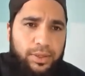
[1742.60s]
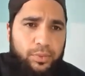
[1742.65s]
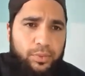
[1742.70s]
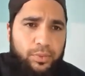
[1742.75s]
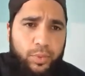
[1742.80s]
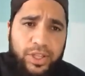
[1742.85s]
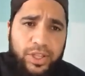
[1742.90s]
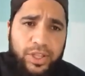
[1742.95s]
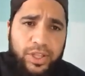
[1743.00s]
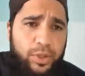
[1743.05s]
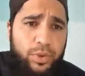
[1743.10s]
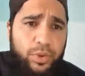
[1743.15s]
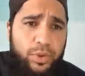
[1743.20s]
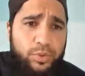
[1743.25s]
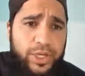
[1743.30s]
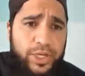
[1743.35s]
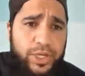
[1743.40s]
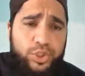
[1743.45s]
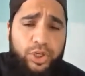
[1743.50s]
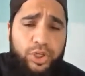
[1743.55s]
Well, there were
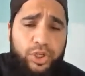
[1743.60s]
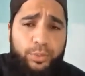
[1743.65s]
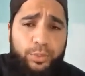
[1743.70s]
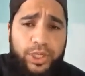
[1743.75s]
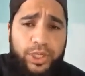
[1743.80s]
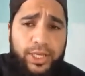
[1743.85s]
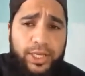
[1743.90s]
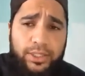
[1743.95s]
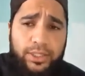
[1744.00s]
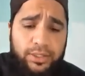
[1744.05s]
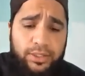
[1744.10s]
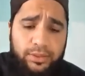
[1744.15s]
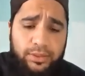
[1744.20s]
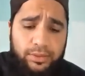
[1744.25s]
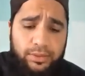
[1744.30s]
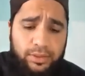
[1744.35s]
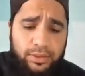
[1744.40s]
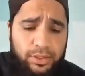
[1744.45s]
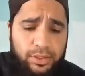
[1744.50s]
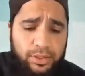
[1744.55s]
ways to communicate.
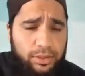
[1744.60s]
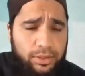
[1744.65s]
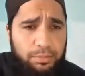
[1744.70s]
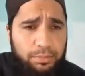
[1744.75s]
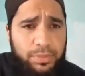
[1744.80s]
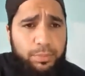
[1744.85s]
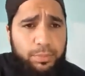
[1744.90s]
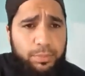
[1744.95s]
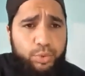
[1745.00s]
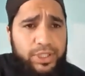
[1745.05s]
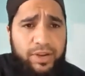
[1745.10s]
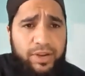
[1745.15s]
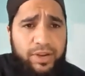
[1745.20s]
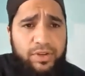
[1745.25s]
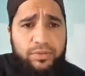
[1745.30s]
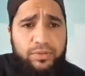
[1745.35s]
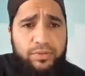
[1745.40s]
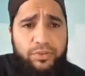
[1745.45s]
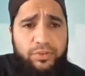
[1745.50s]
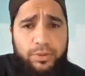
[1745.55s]
People were
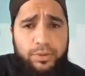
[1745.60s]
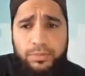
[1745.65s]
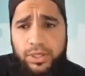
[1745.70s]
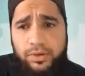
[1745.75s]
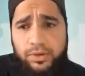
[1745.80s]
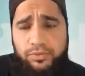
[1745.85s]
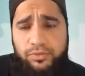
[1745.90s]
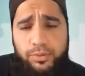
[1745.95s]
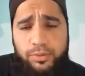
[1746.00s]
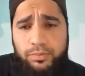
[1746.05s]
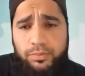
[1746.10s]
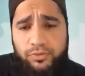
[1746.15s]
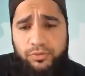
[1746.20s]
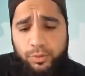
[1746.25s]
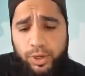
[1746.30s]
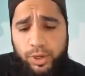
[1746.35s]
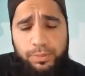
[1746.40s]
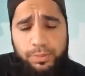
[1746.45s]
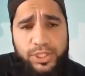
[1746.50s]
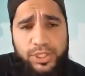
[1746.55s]
traveling from
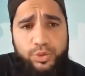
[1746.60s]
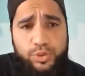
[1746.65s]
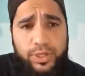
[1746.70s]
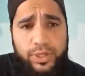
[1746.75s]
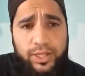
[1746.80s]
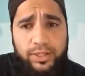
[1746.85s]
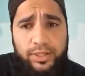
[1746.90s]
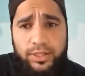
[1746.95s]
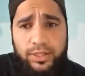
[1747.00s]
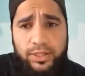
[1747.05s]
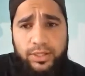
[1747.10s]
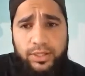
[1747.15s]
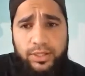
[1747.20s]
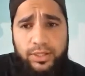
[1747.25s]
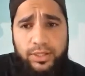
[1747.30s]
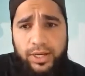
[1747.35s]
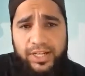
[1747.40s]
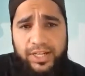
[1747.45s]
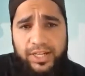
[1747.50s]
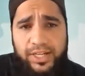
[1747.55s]
one place to another.
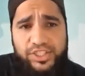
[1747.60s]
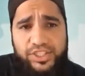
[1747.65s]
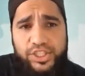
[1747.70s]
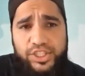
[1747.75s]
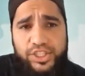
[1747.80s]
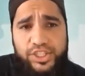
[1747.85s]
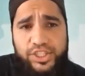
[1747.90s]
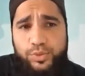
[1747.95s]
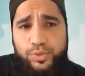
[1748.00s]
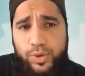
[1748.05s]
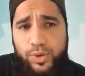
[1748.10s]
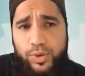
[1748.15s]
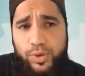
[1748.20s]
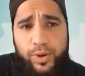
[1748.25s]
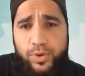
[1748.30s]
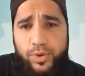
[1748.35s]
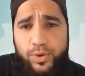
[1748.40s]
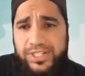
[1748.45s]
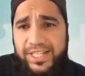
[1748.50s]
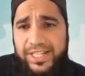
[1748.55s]
It's just it
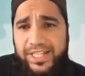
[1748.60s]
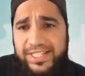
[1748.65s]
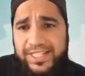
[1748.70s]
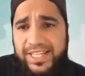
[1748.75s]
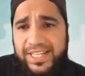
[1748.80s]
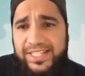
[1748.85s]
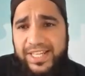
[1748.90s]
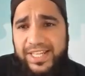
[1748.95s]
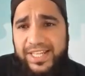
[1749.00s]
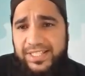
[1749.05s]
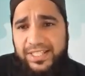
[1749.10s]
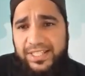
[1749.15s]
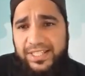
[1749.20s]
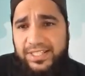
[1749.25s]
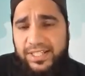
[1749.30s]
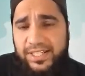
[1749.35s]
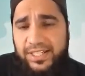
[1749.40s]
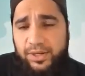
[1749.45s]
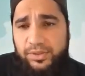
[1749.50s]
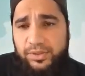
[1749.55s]
wasn't as easy as it
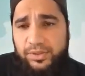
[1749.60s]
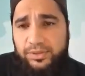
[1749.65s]
is now.